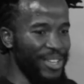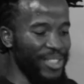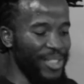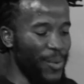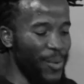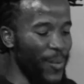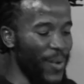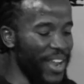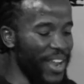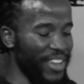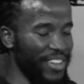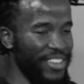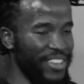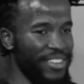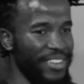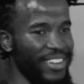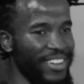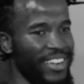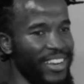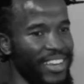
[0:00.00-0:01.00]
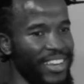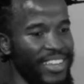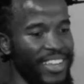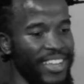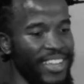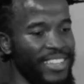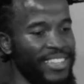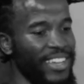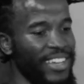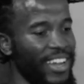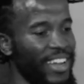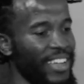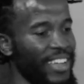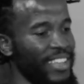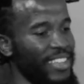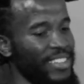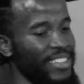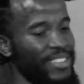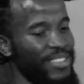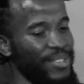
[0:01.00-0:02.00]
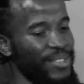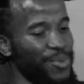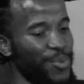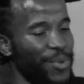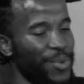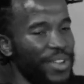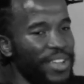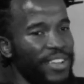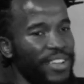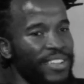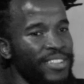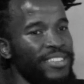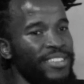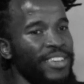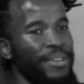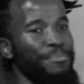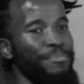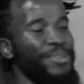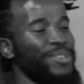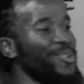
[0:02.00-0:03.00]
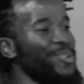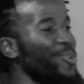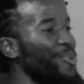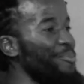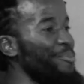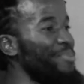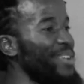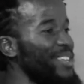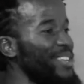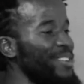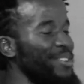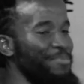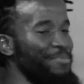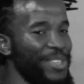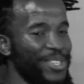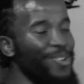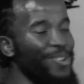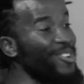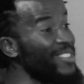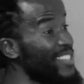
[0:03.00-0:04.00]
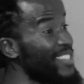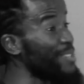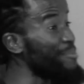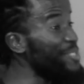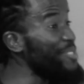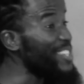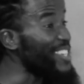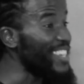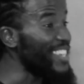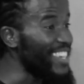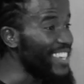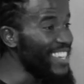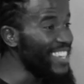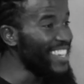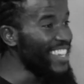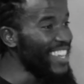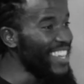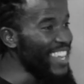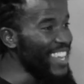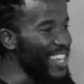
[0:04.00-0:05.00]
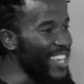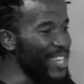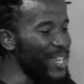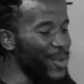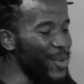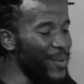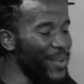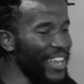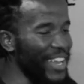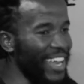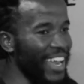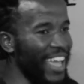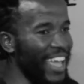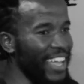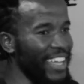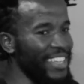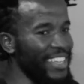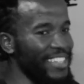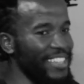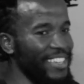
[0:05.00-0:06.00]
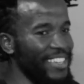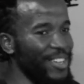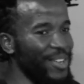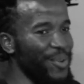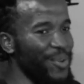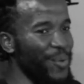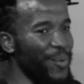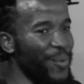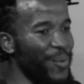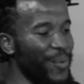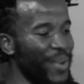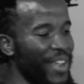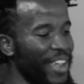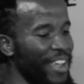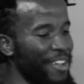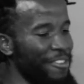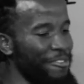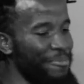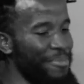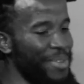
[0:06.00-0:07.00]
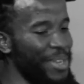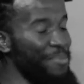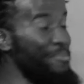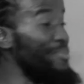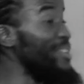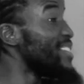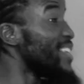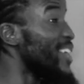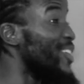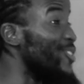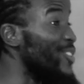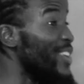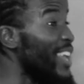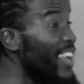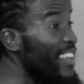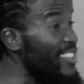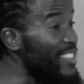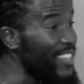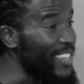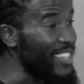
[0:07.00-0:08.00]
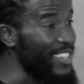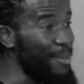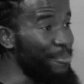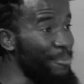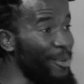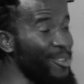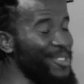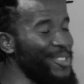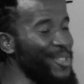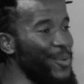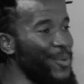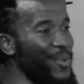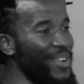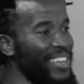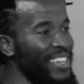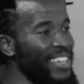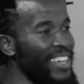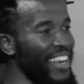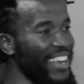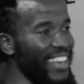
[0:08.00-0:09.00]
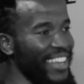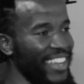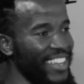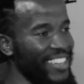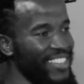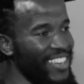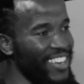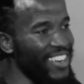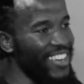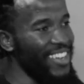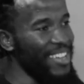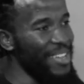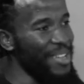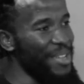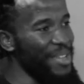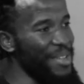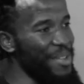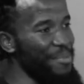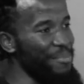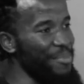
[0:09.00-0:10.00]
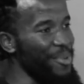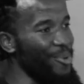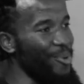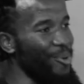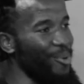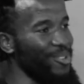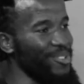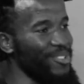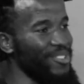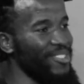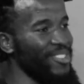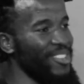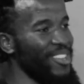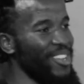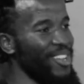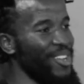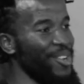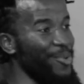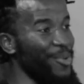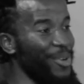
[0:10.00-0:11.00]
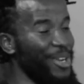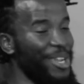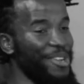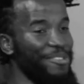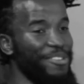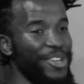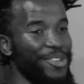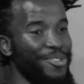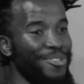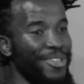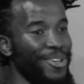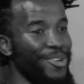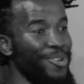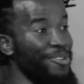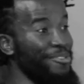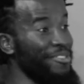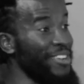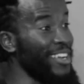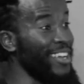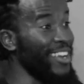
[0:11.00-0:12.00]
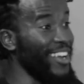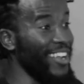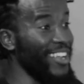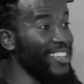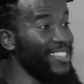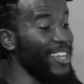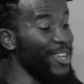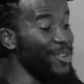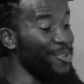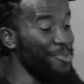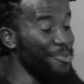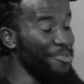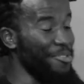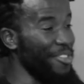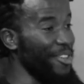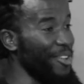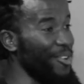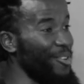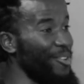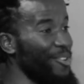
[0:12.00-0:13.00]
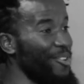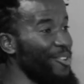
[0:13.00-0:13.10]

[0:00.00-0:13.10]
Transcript: word creator, it's a misconception in a way. Like we have been miseducated about the word creator, because whenever you think of a creator, you think